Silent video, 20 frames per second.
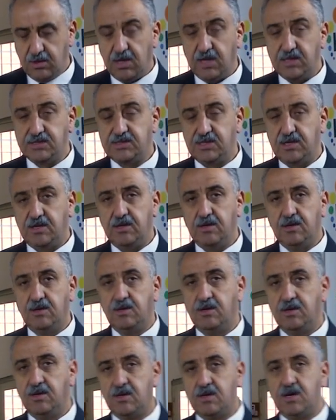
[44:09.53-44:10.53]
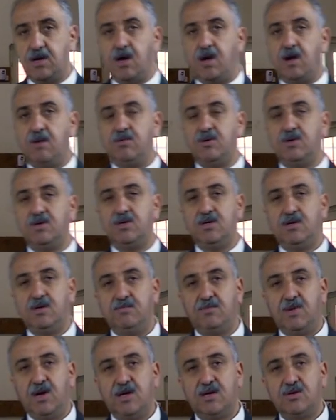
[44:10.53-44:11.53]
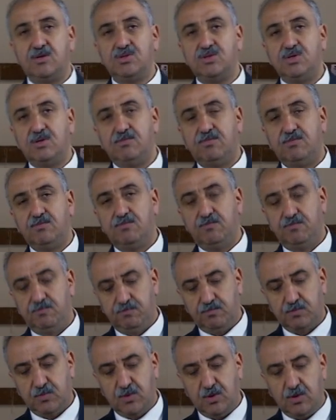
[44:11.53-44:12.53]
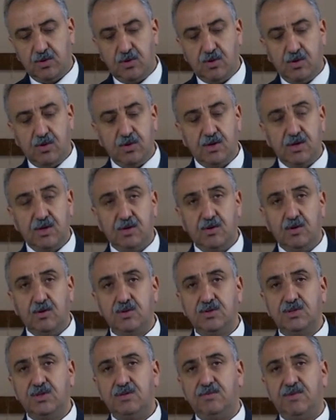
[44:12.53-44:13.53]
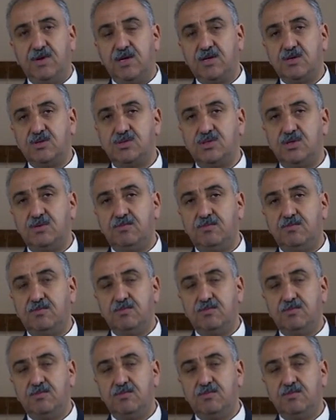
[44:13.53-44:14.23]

as a carbon in the microchip or the gold in the microchip.